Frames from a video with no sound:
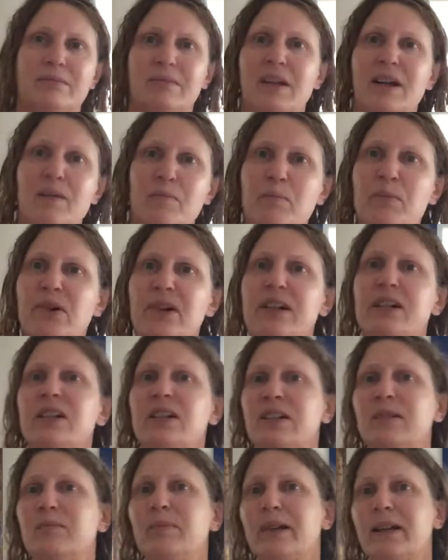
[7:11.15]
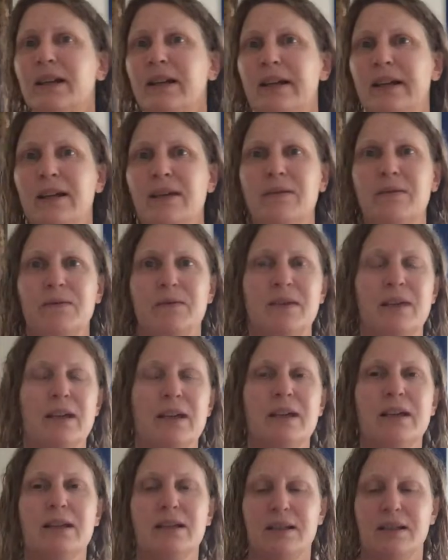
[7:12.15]
imprinted belief
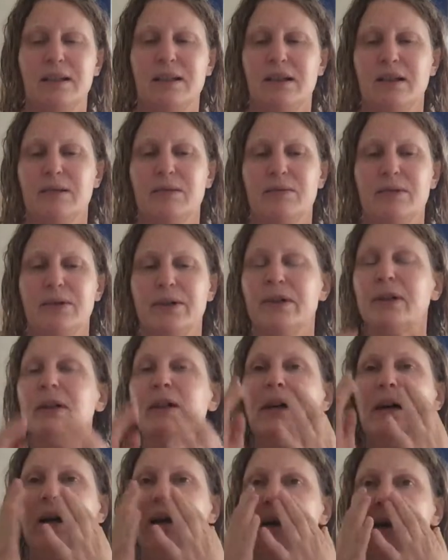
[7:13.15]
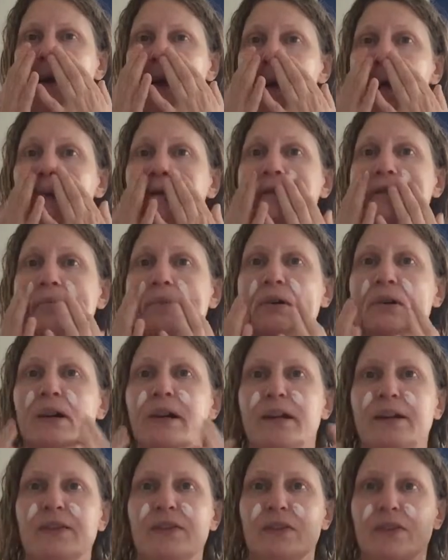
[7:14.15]
that there were
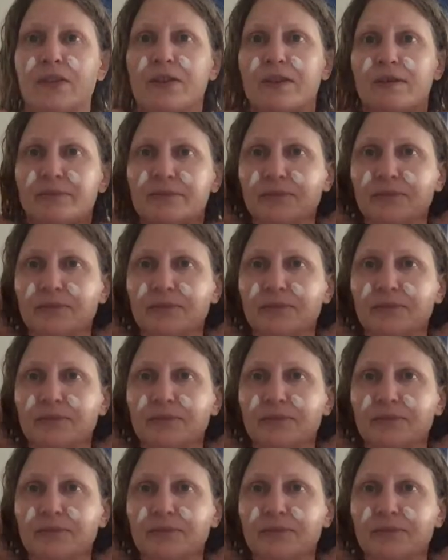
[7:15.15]
spirits.